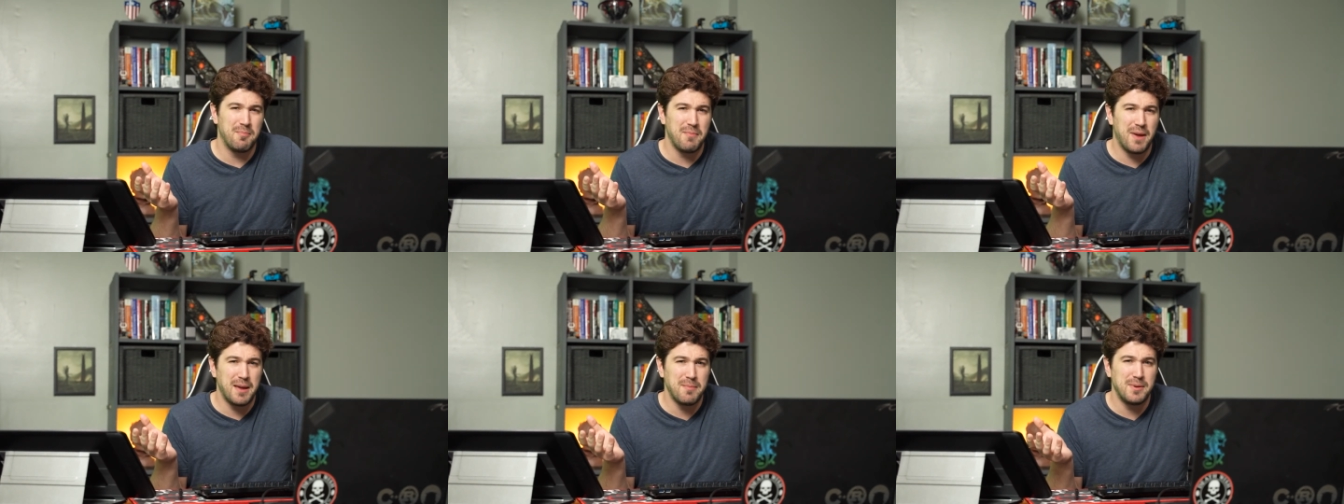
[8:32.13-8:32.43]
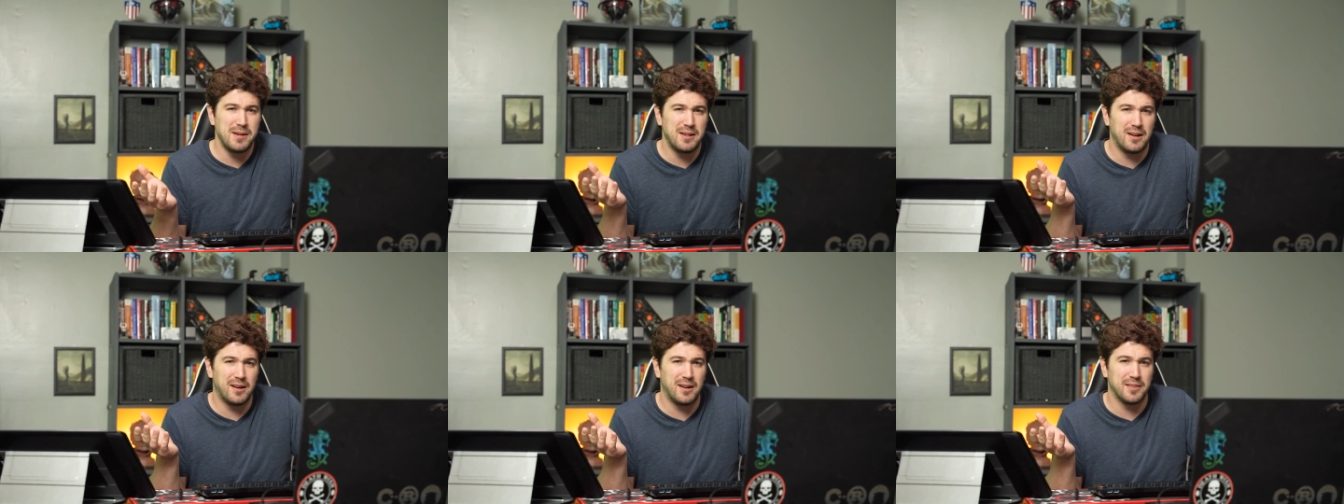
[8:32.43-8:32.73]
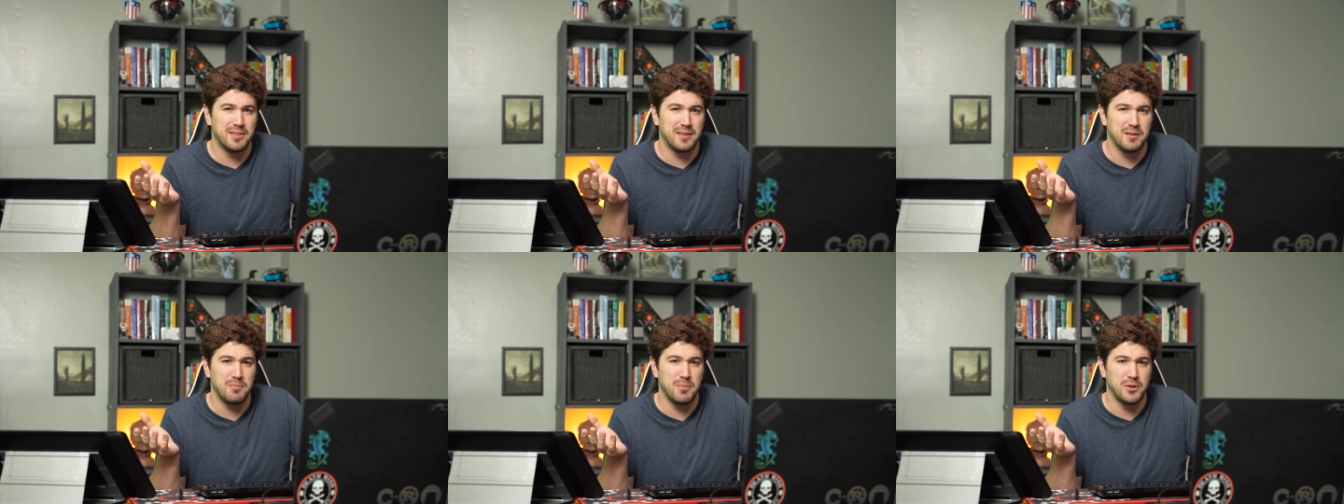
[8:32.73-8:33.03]
maybe
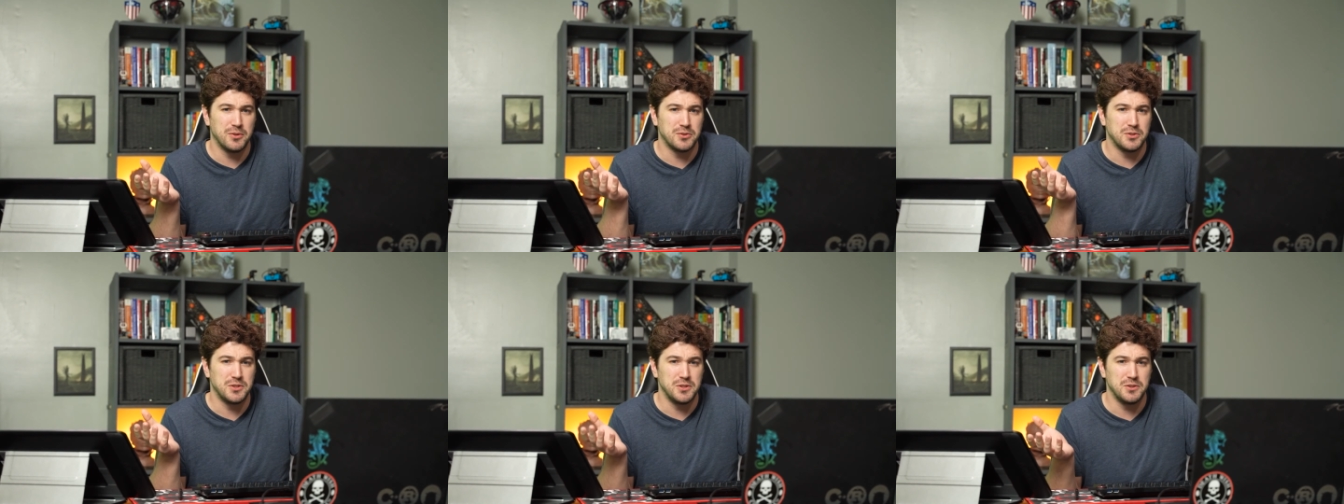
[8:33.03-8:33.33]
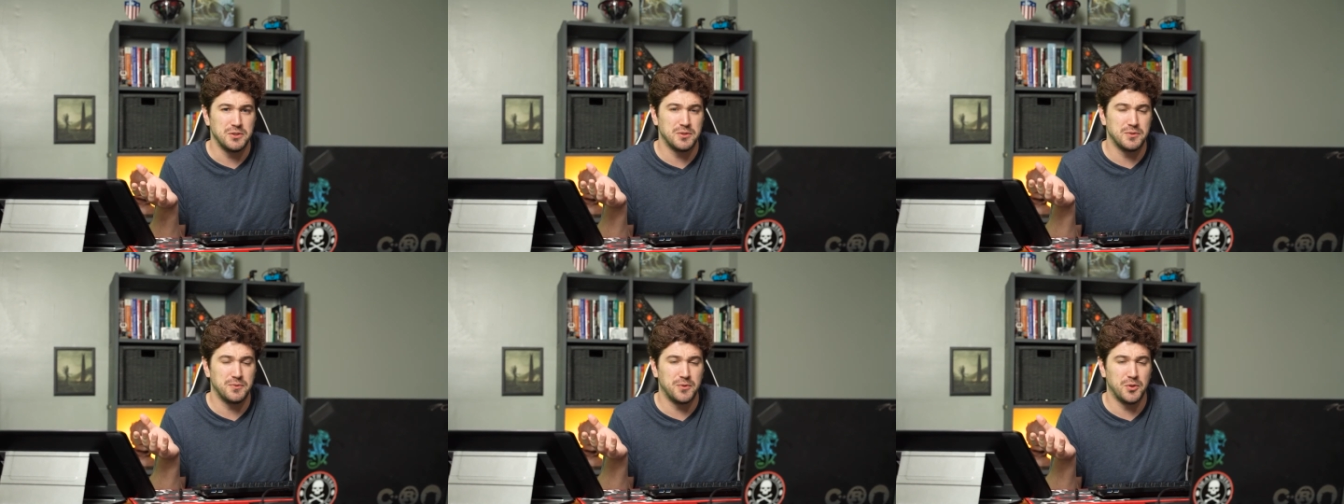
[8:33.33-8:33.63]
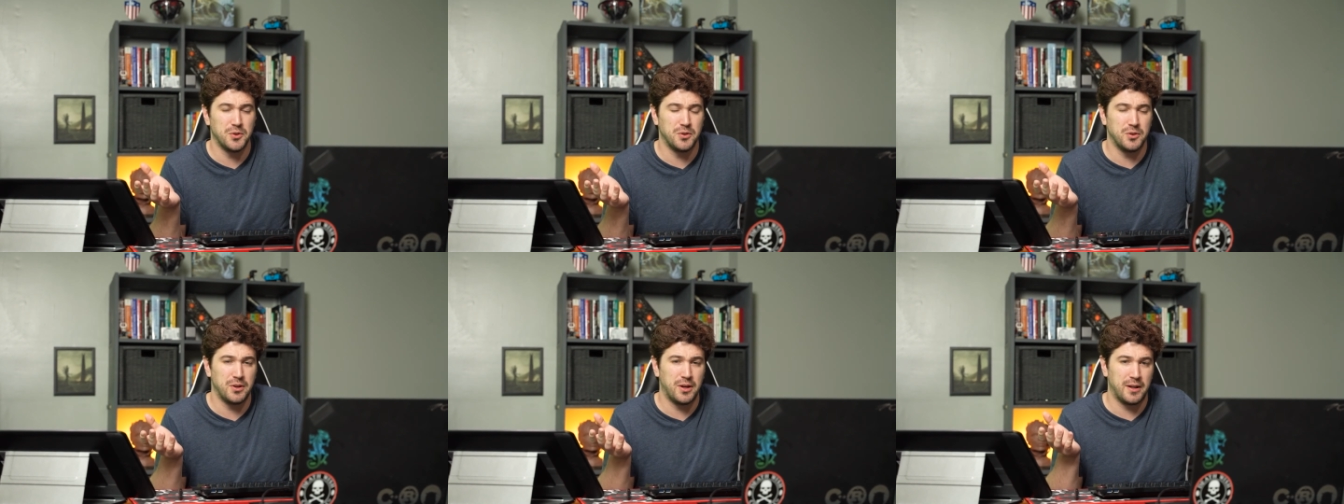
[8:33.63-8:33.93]
not the most
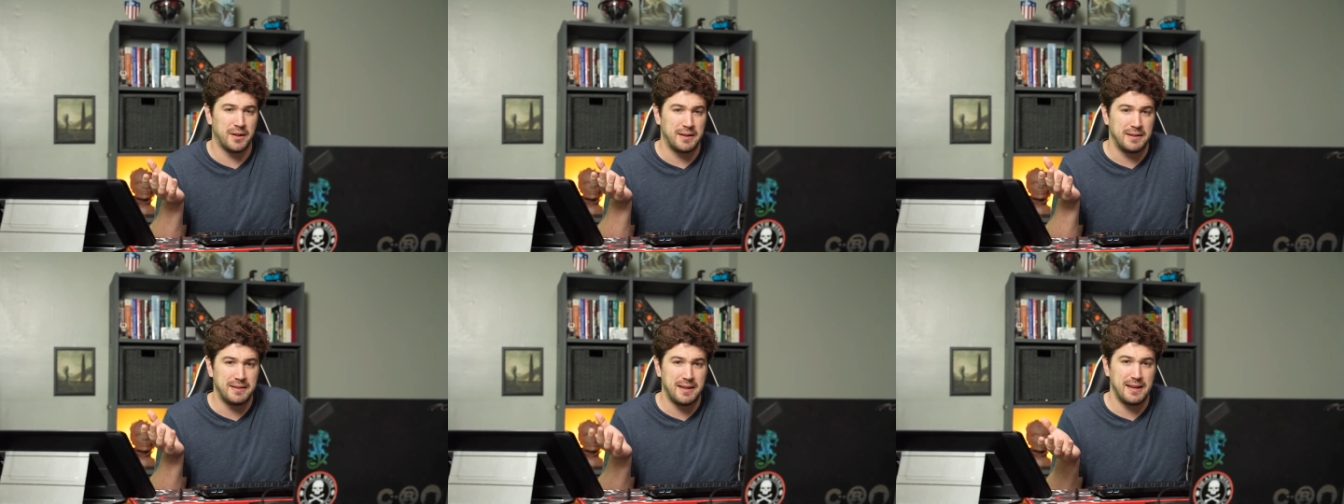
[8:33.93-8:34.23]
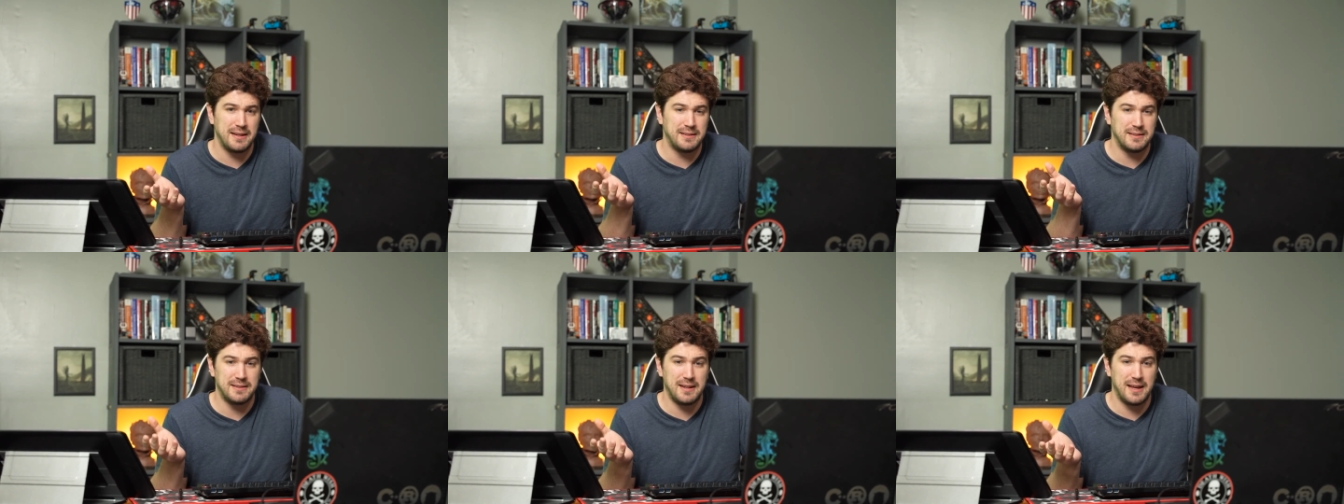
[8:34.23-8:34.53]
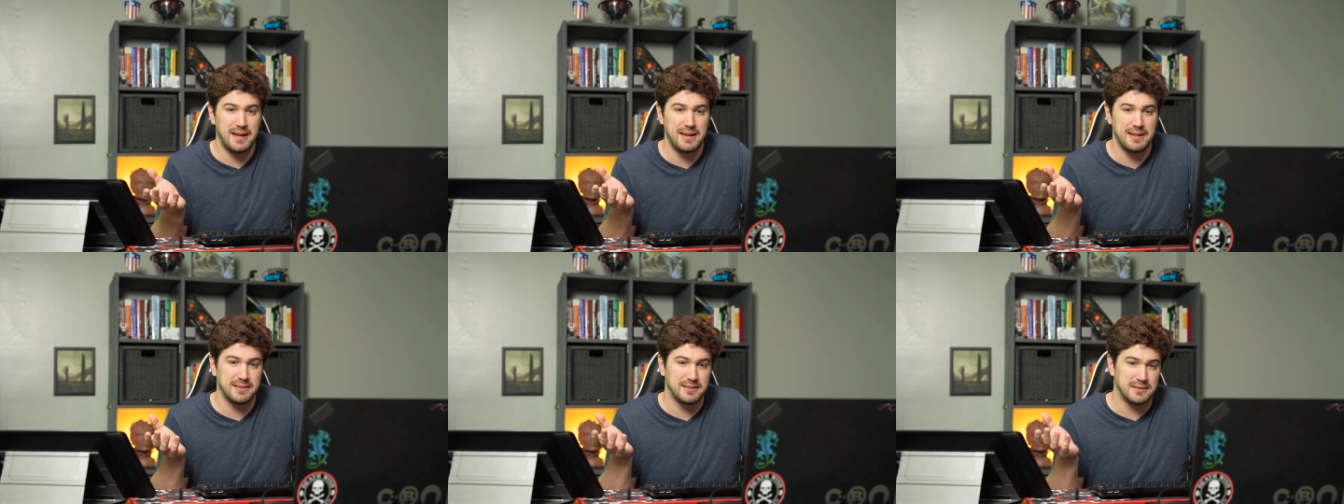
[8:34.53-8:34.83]
useful on a
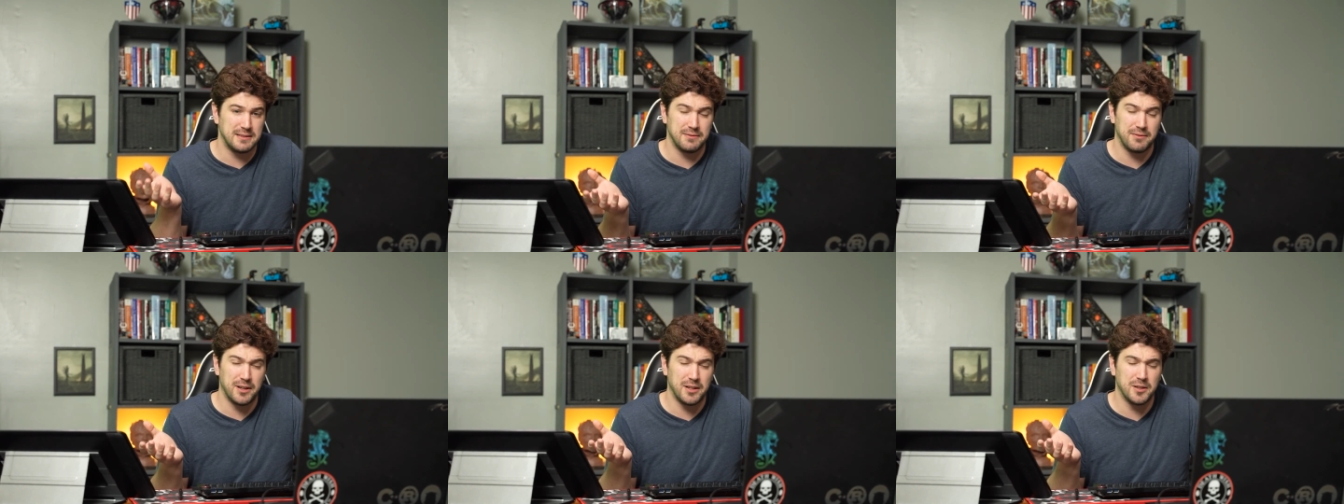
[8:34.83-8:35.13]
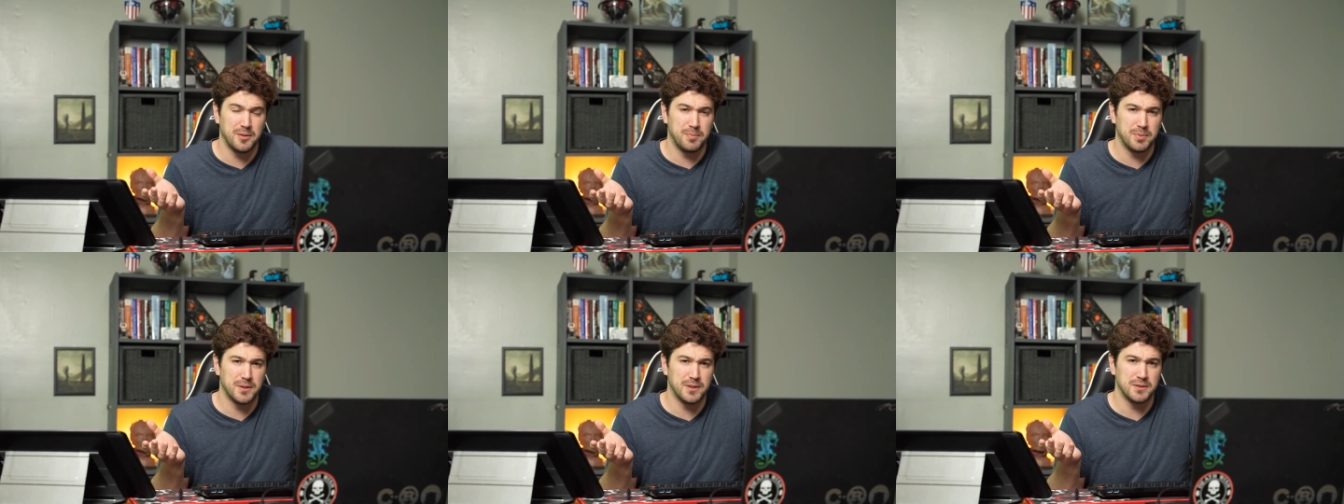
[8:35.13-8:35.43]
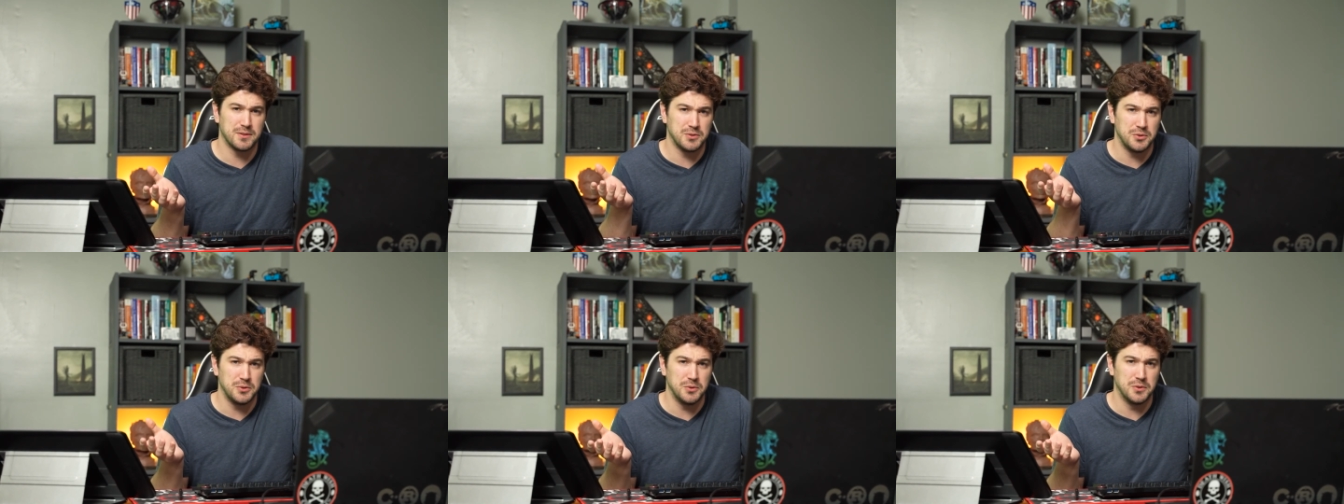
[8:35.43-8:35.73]
day-to-day -day as a
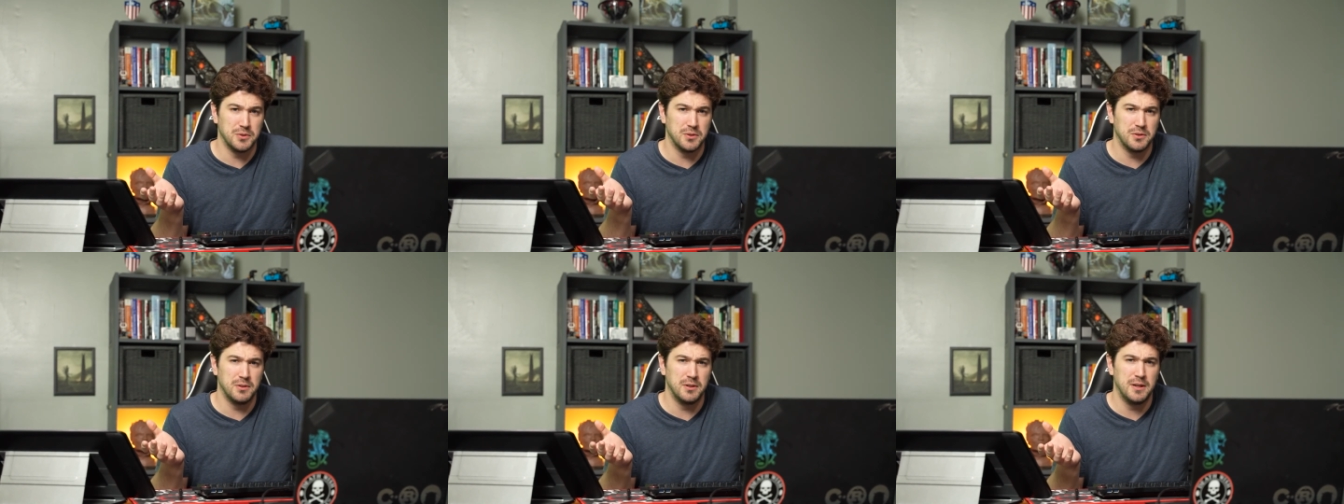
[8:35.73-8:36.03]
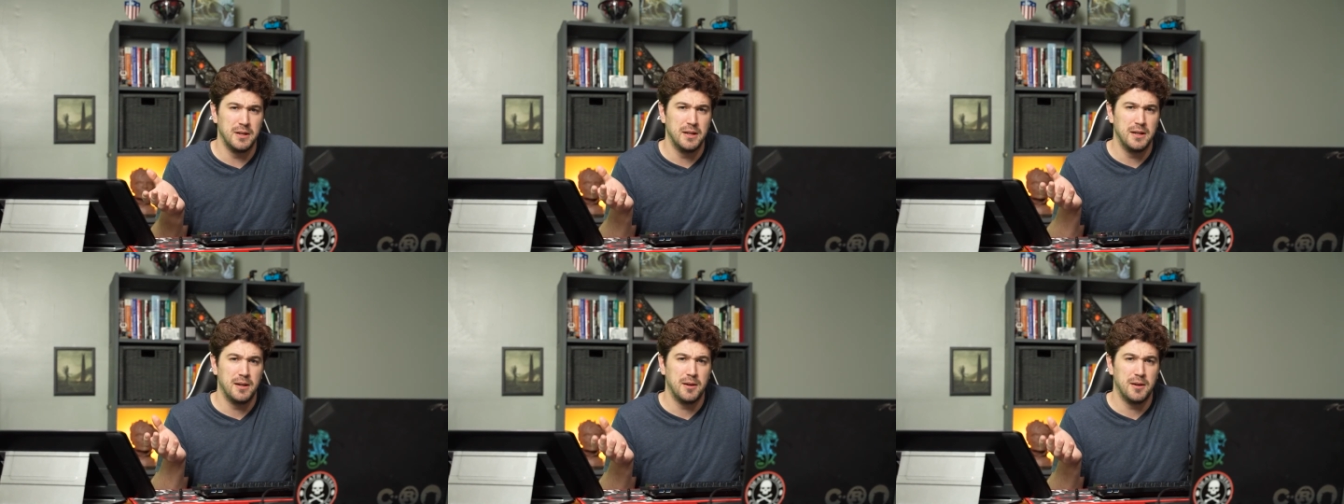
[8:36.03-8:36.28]
developer tool.